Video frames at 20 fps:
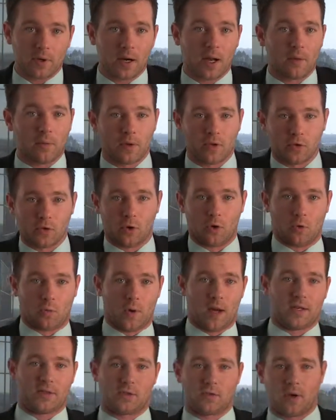I went to a
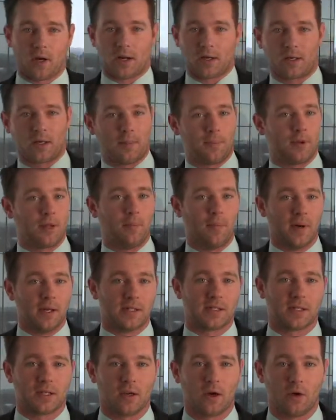restaurant a couple of
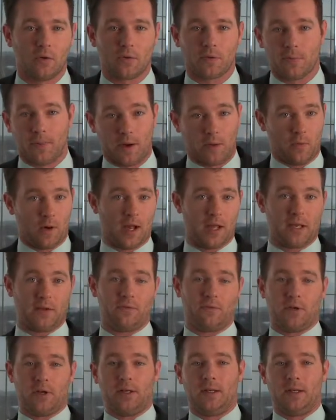months ago with my wife,
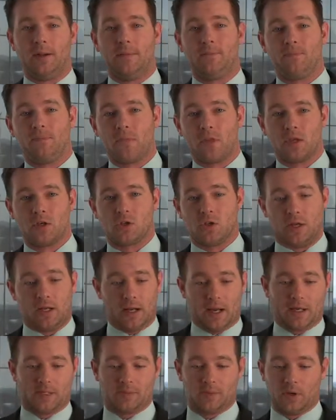and she had
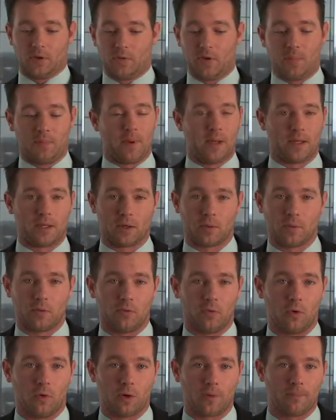asked me if I've been there
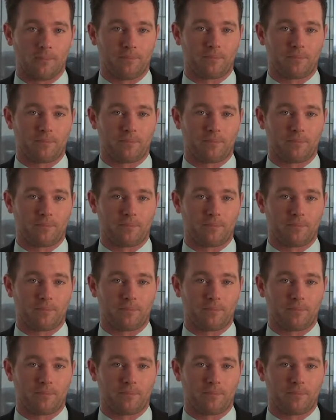before.